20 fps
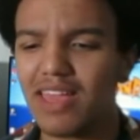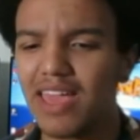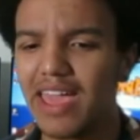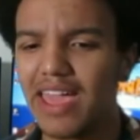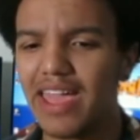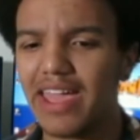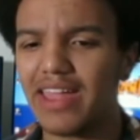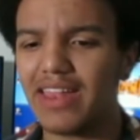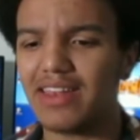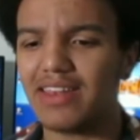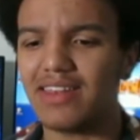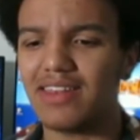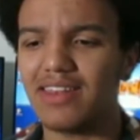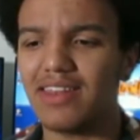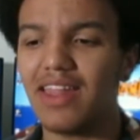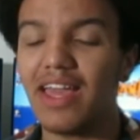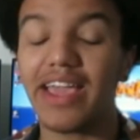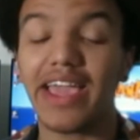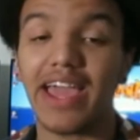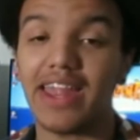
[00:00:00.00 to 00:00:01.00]

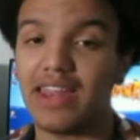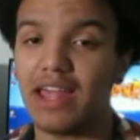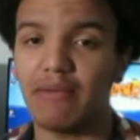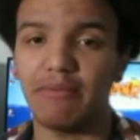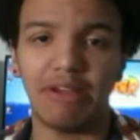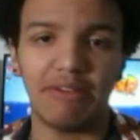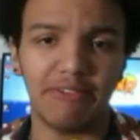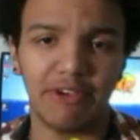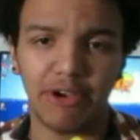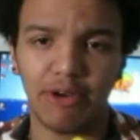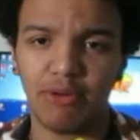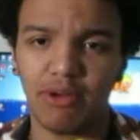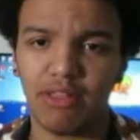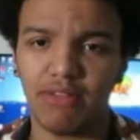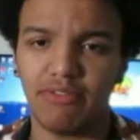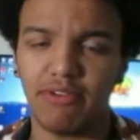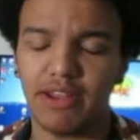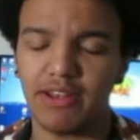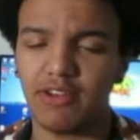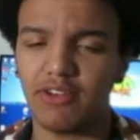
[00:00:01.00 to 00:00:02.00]
And again, I'm not very
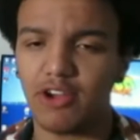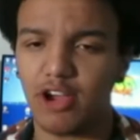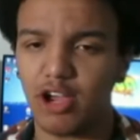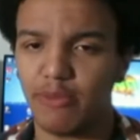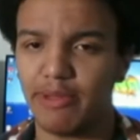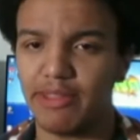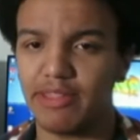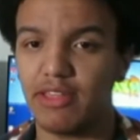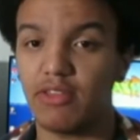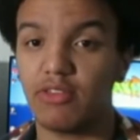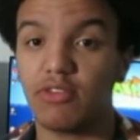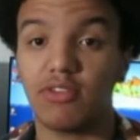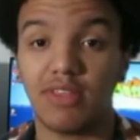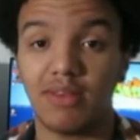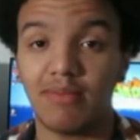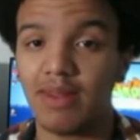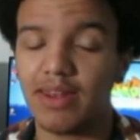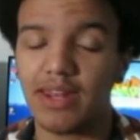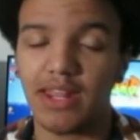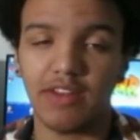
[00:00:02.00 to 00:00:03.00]
qualified to talk about this because I'm
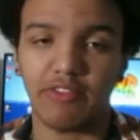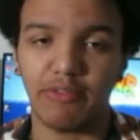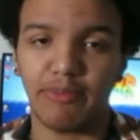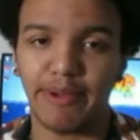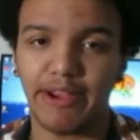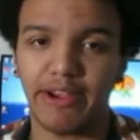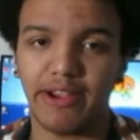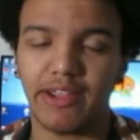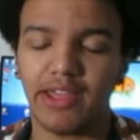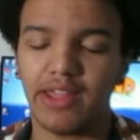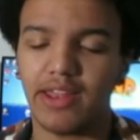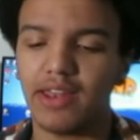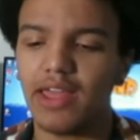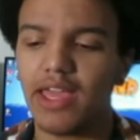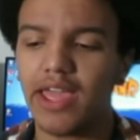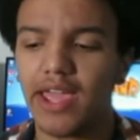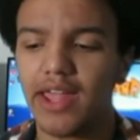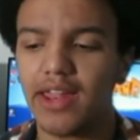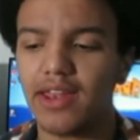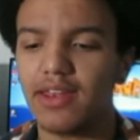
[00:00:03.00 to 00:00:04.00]
not Native American,
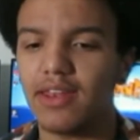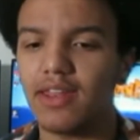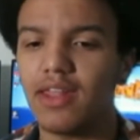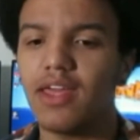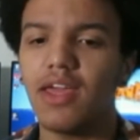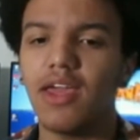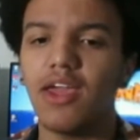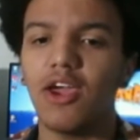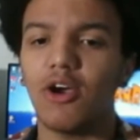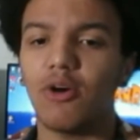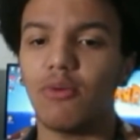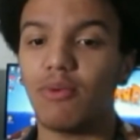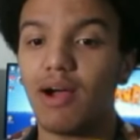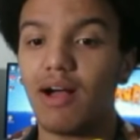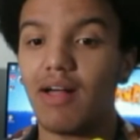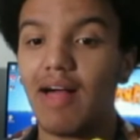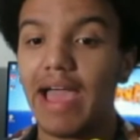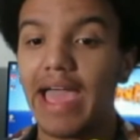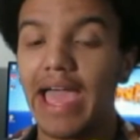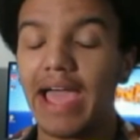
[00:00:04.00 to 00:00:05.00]
and
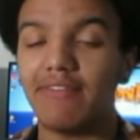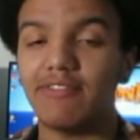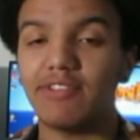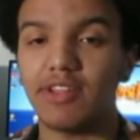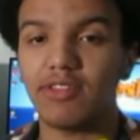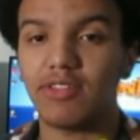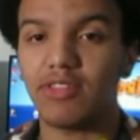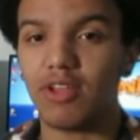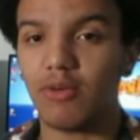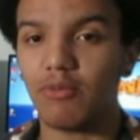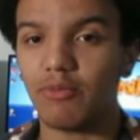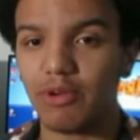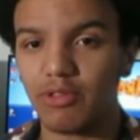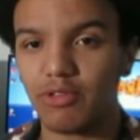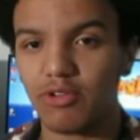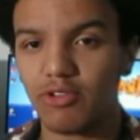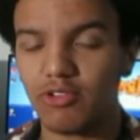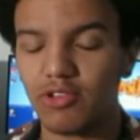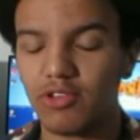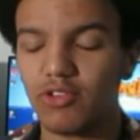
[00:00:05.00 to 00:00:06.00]
while I have done some
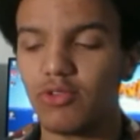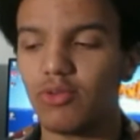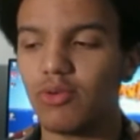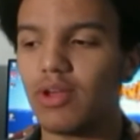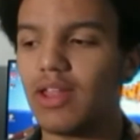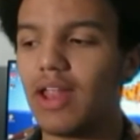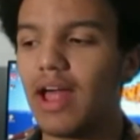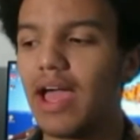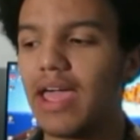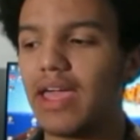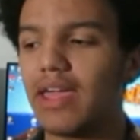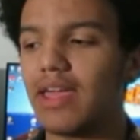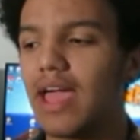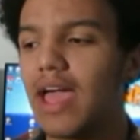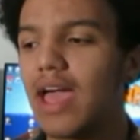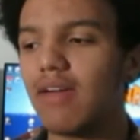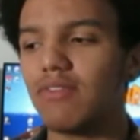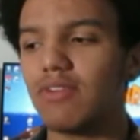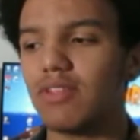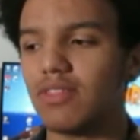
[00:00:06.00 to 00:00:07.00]
research into it, I
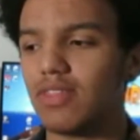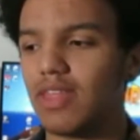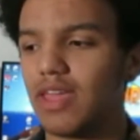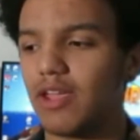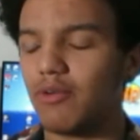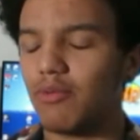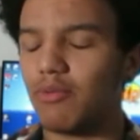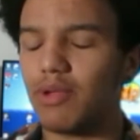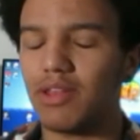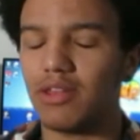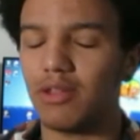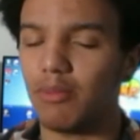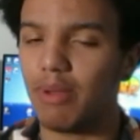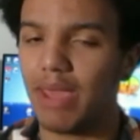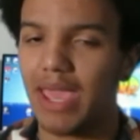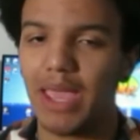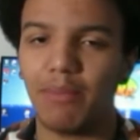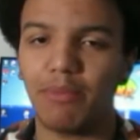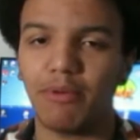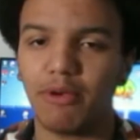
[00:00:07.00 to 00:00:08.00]
haven't like written a
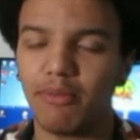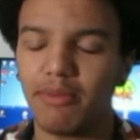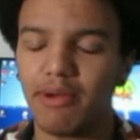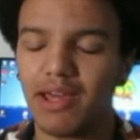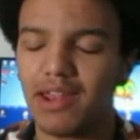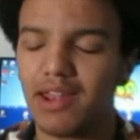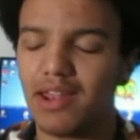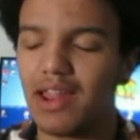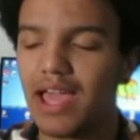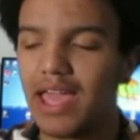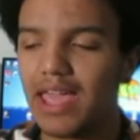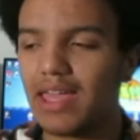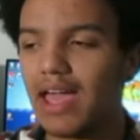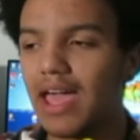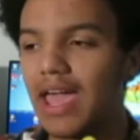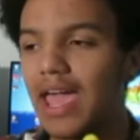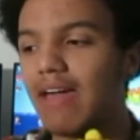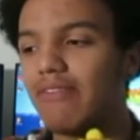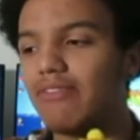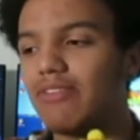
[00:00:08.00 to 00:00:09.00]
paper about it. I
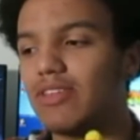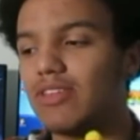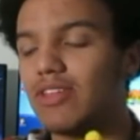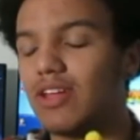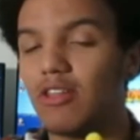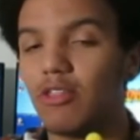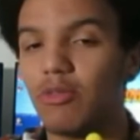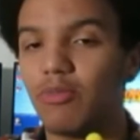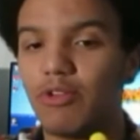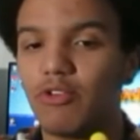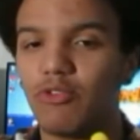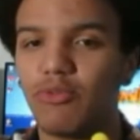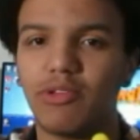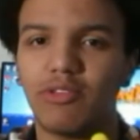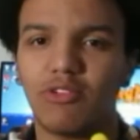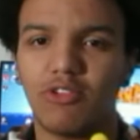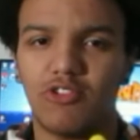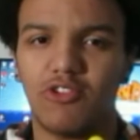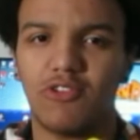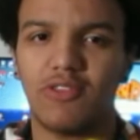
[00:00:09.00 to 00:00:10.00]
haven't done as much
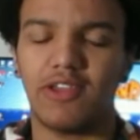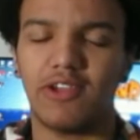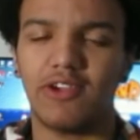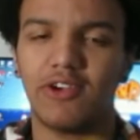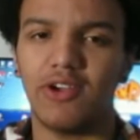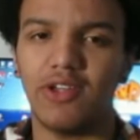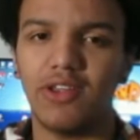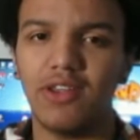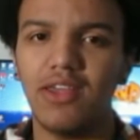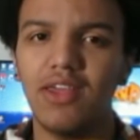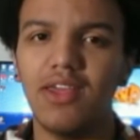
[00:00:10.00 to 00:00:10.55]
research as I could.